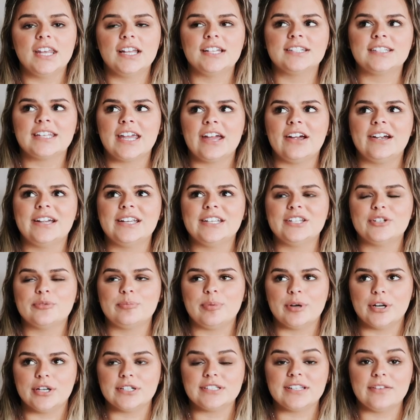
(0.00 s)
thing to carry in your
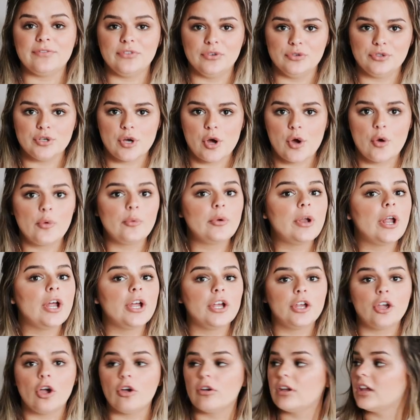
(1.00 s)
purse. If you
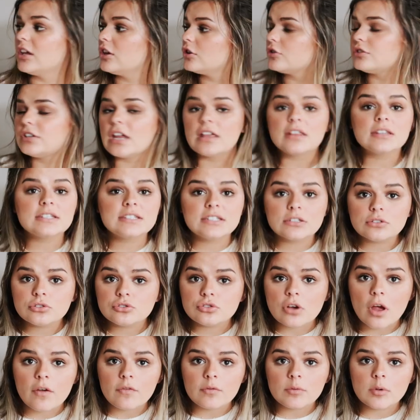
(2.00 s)
don't, go get your stainless steel
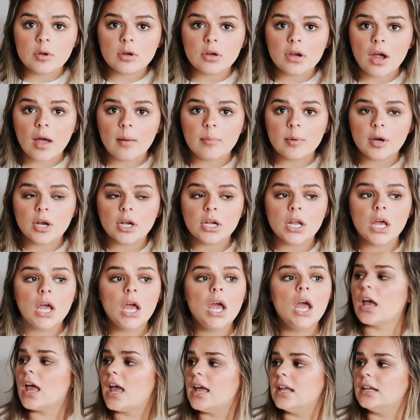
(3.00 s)
straw from your cupboard
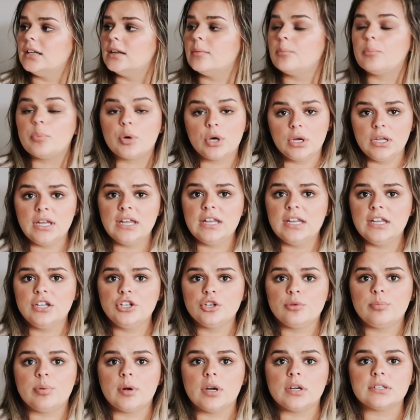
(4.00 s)
and put it in
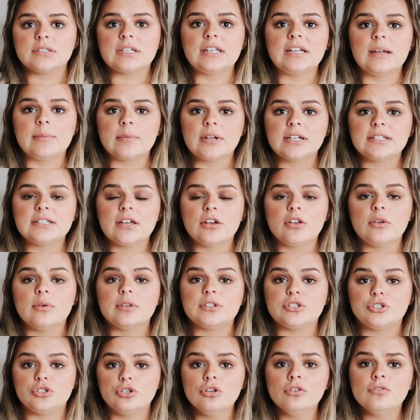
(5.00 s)
your purse. And I'm gonna tell you
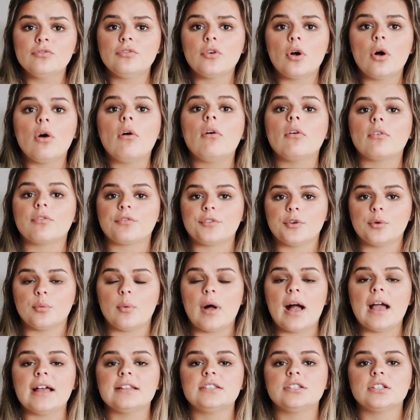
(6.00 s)
it's twofold for
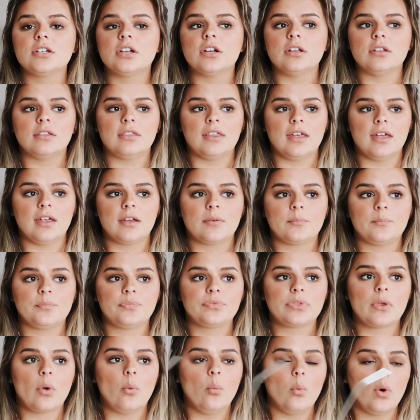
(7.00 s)
why it's a good thing.
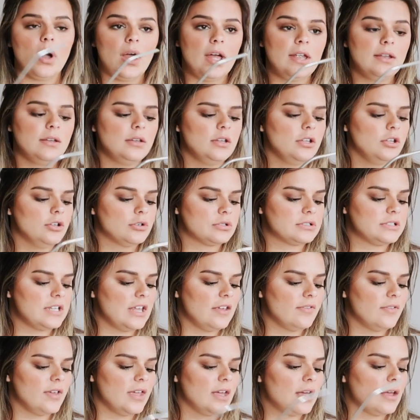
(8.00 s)
One, you're
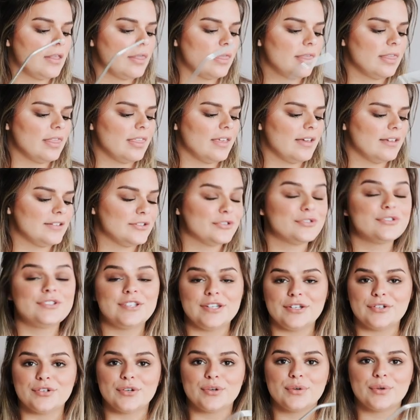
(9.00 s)
saving the
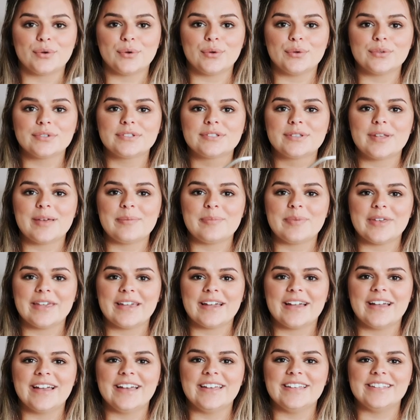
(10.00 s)
sea turtles
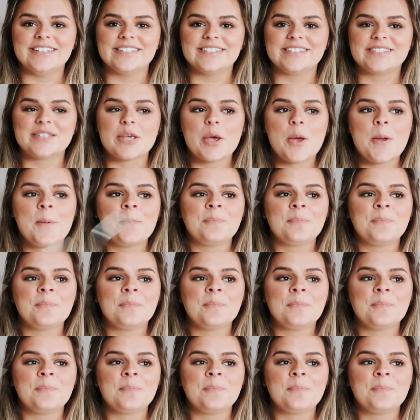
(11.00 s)
because